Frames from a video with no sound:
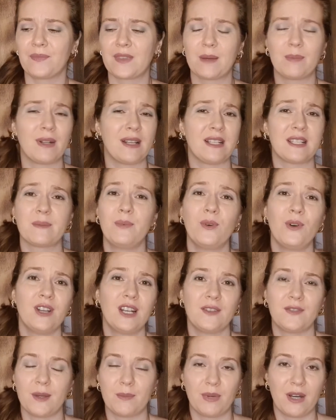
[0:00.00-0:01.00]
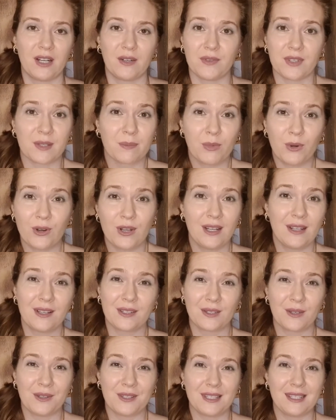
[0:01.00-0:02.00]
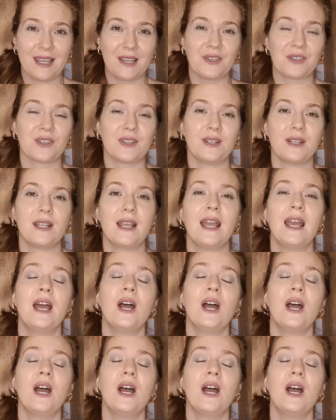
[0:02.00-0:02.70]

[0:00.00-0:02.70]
play sport, if we're part of a sporting association.